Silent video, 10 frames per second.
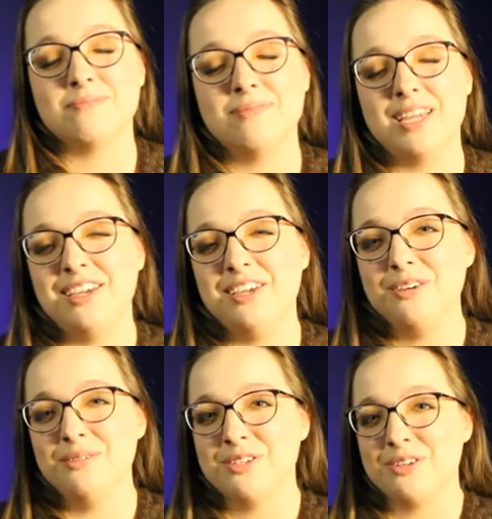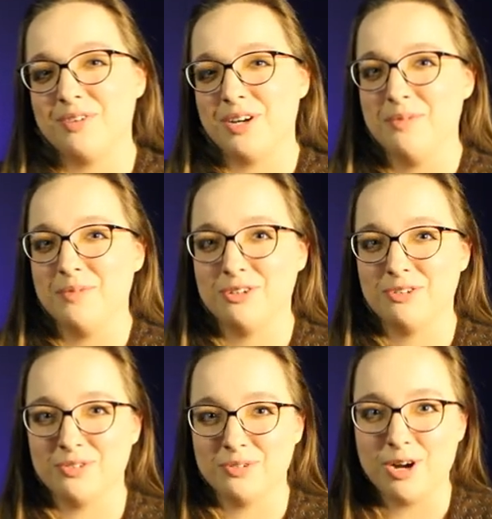Thank you so very much
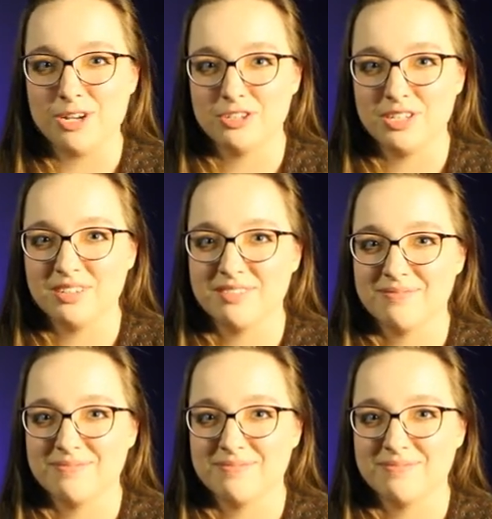for watching.